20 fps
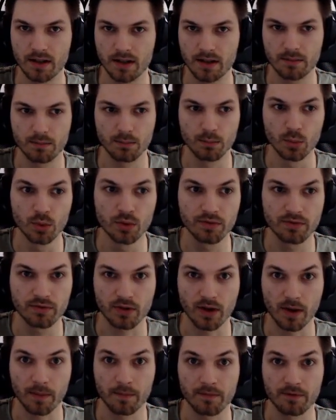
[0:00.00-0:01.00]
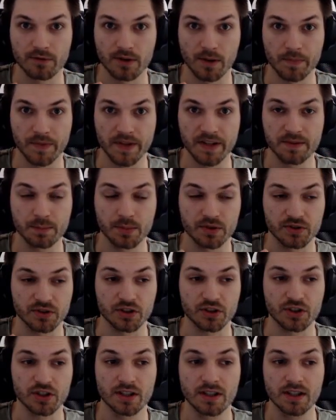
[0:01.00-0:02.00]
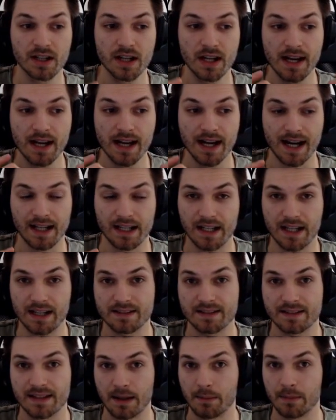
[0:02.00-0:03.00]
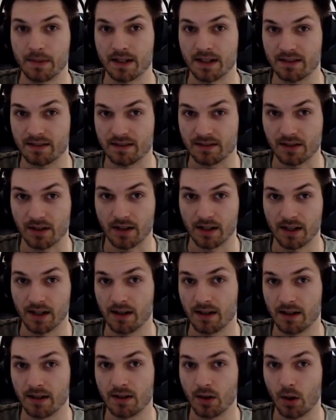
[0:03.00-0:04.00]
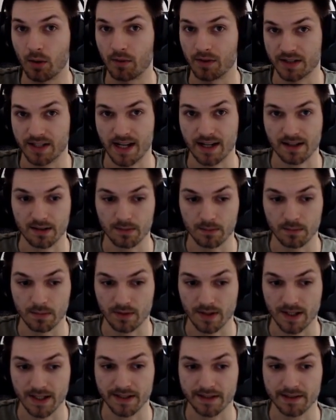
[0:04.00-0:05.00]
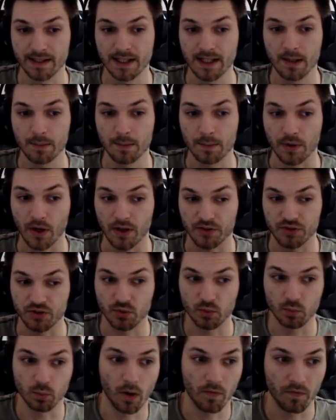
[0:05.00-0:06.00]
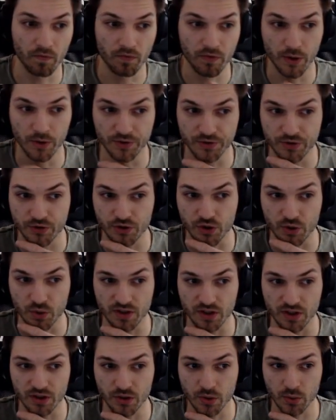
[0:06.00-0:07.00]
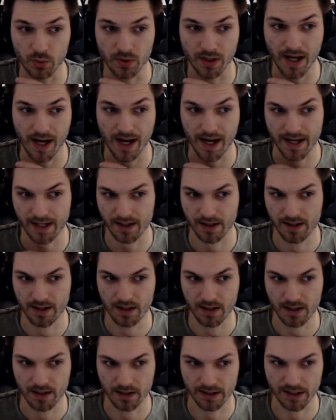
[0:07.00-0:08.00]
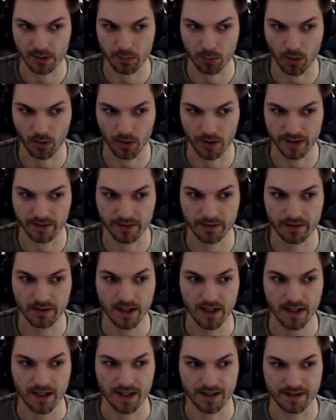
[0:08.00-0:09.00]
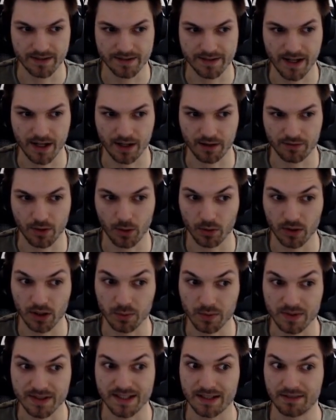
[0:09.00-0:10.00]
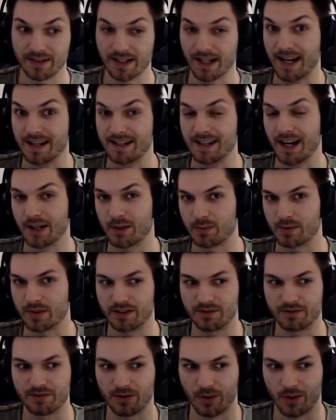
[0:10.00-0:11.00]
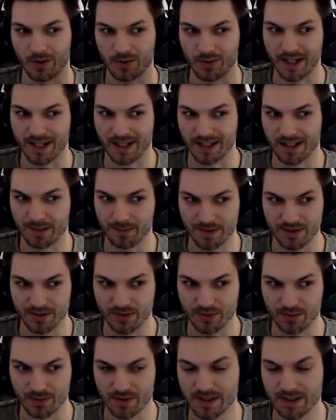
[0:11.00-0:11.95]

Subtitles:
move from this position unless somebody's gonna overtake him, right? Because you want those juicy 2k league points instead of only receiving 800 for rank number 2.